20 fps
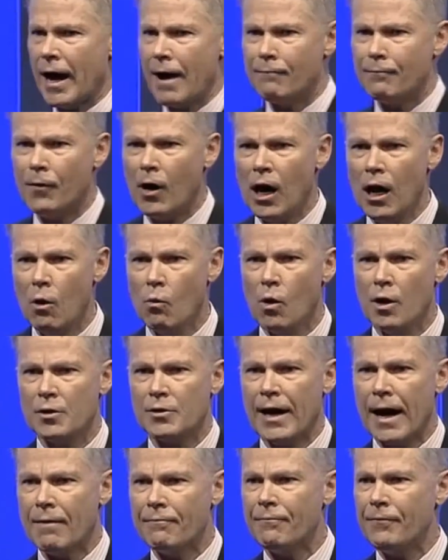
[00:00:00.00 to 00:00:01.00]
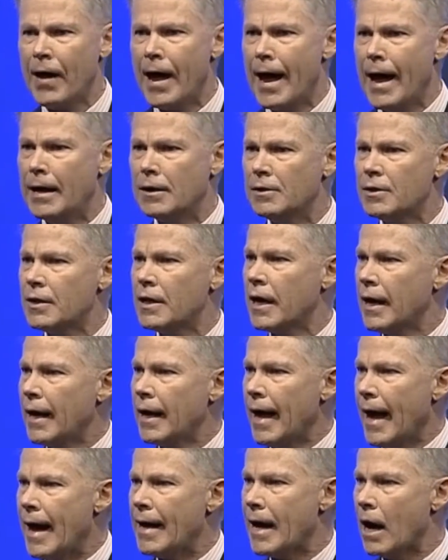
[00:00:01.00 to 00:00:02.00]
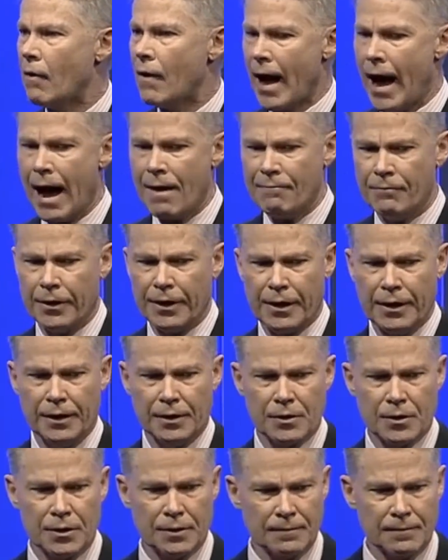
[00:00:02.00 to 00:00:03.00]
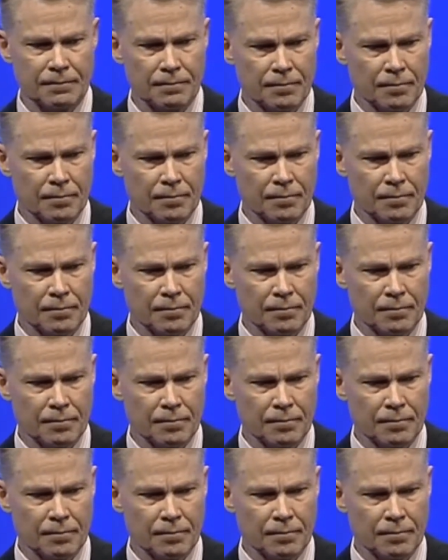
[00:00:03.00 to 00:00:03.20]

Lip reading: our followers, our fans, and our advocates.